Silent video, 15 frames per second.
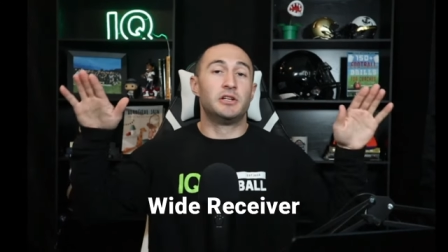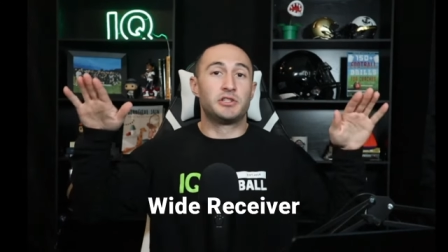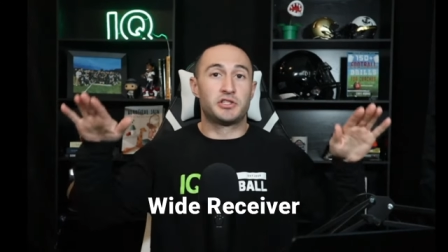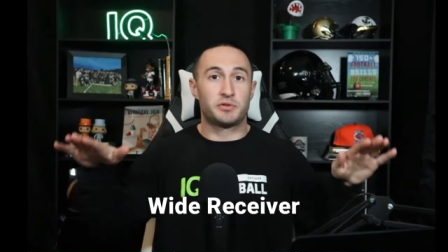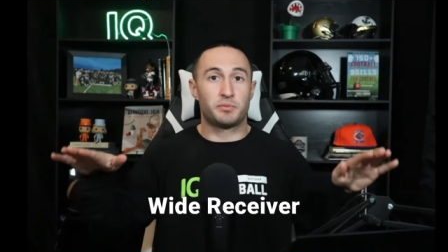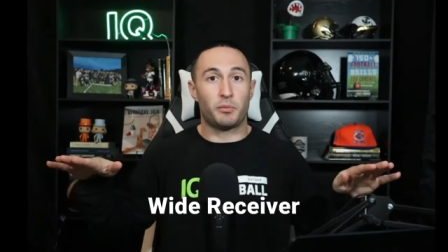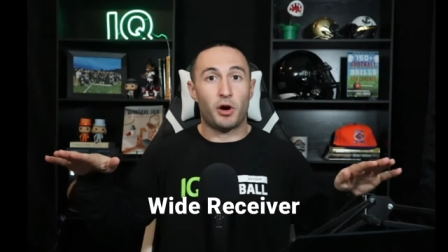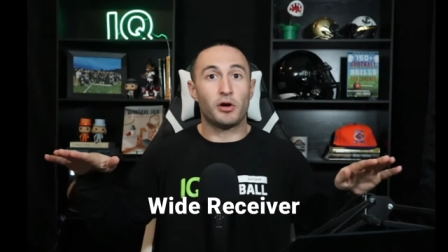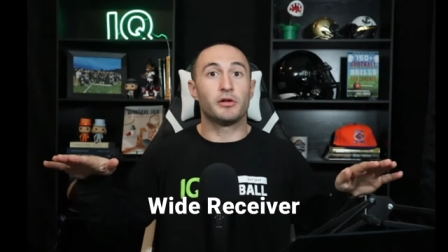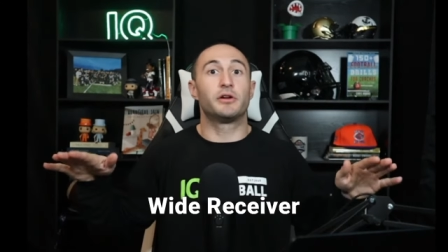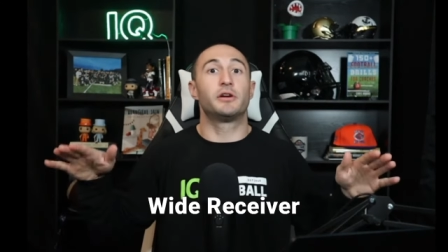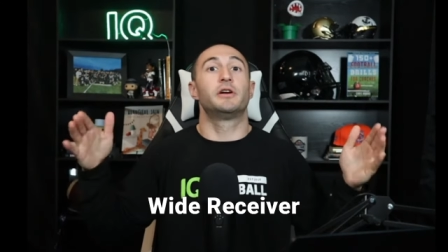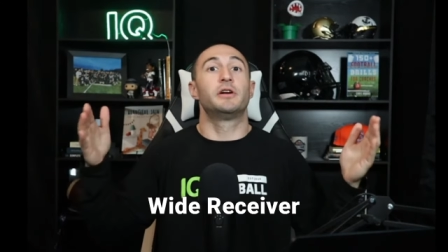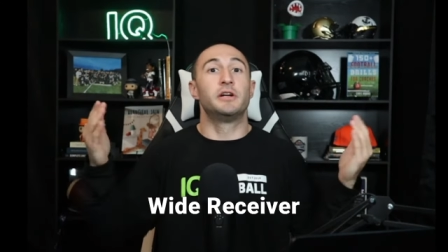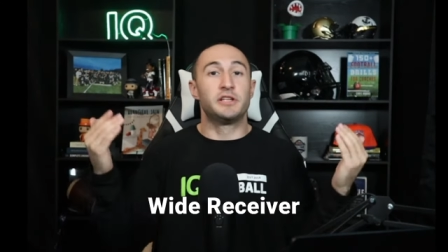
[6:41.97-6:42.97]

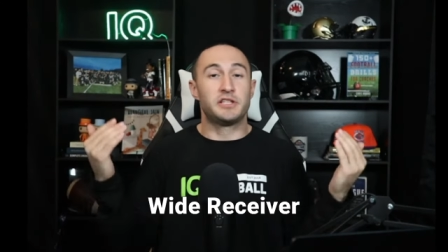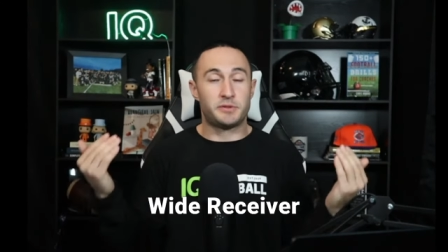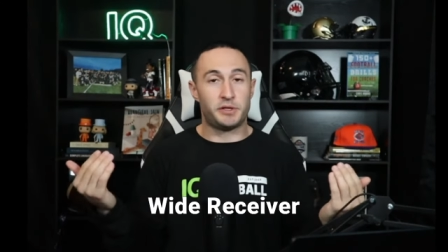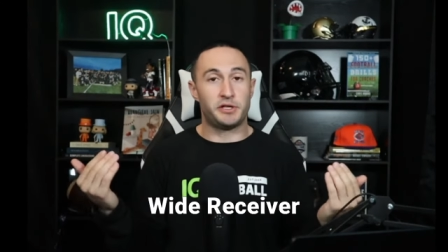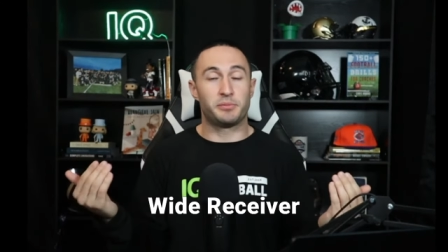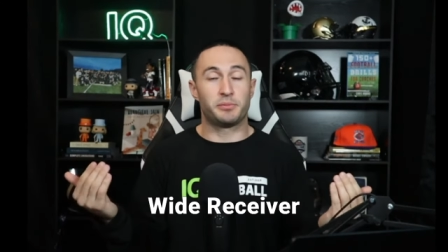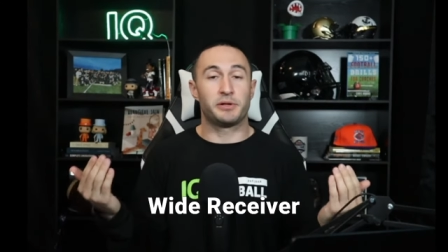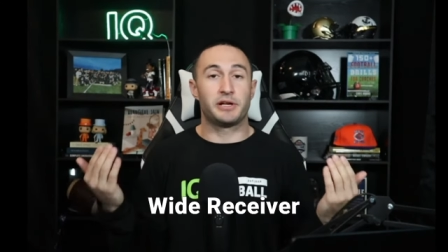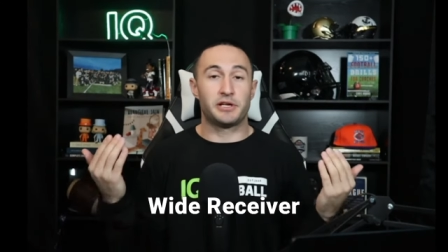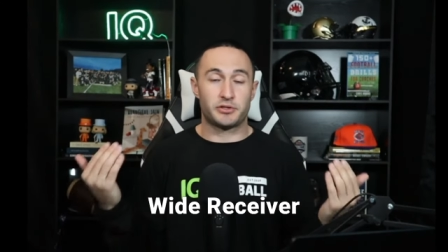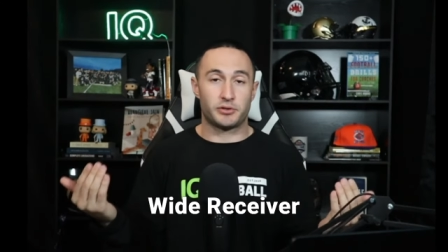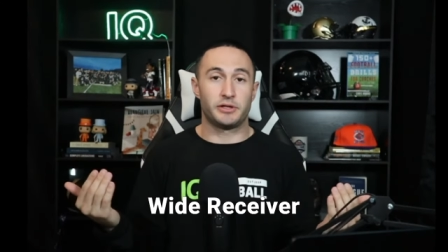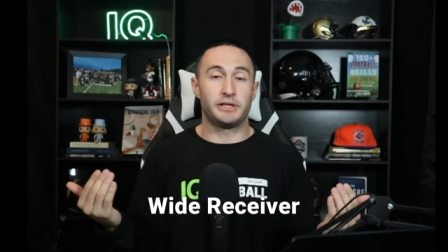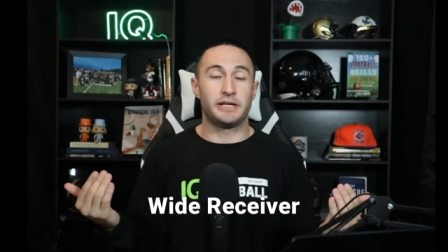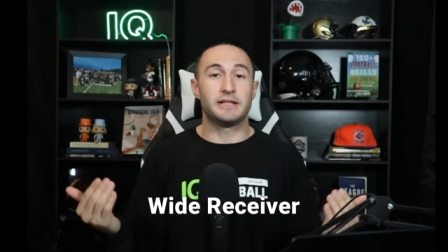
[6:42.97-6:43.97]
smaller, speedier
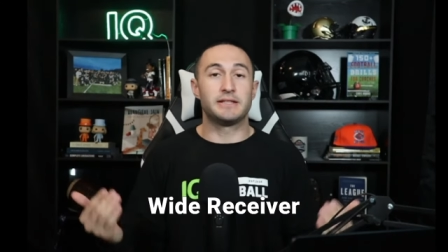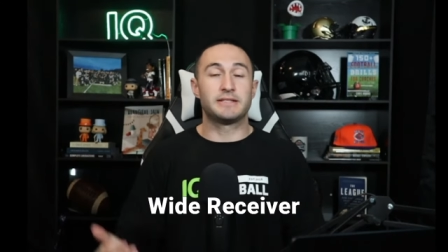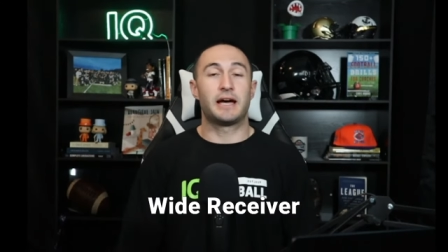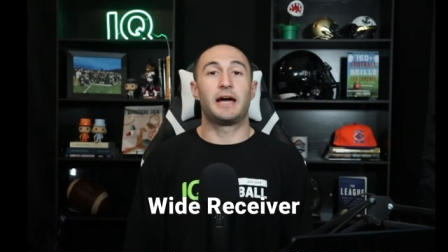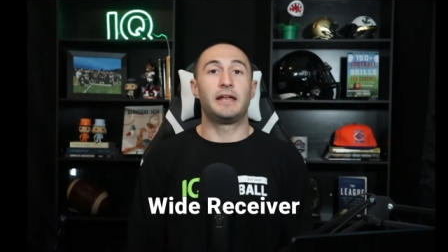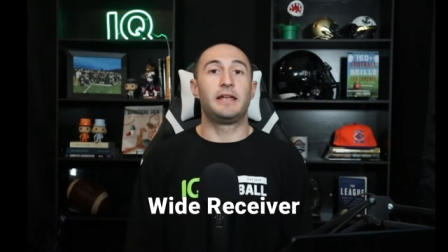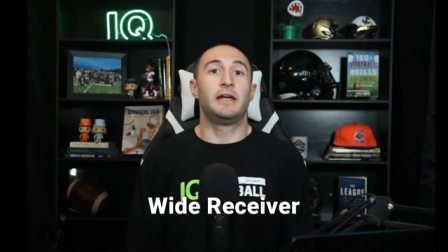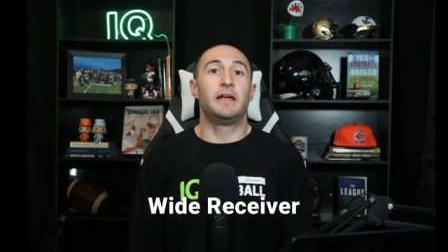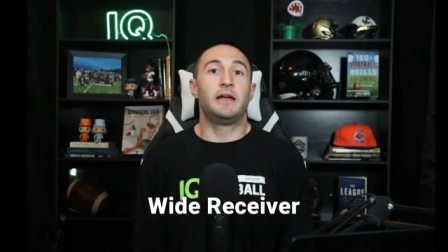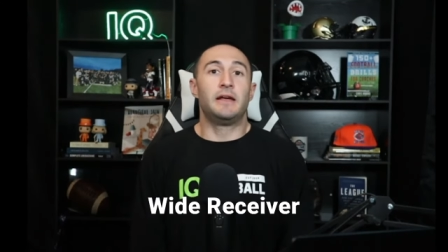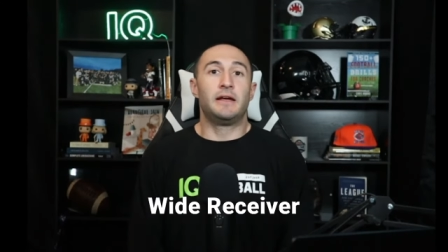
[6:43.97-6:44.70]
players are on the inside.